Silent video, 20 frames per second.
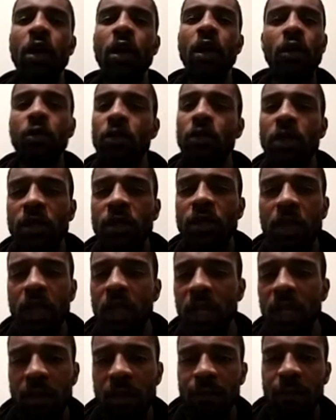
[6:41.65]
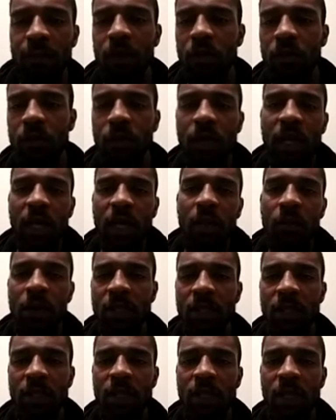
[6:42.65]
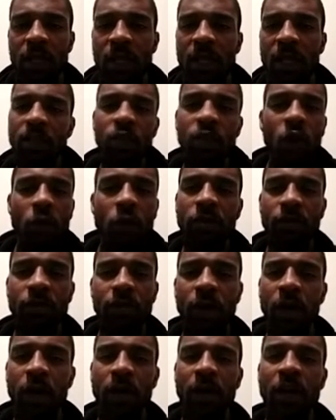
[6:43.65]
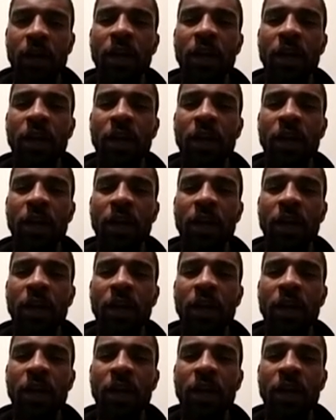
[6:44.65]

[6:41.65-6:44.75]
you don't necessarily need a vehicle to get around the city. That's dope as fuck.